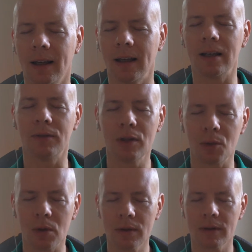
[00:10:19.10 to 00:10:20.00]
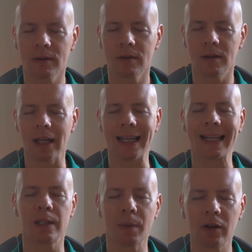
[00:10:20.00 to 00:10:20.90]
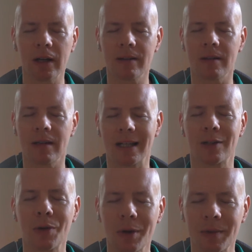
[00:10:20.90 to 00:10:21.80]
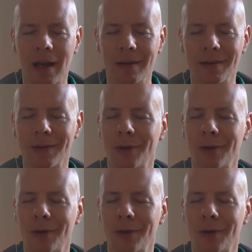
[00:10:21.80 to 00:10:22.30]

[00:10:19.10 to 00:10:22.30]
individuals, any experiences, any circumstances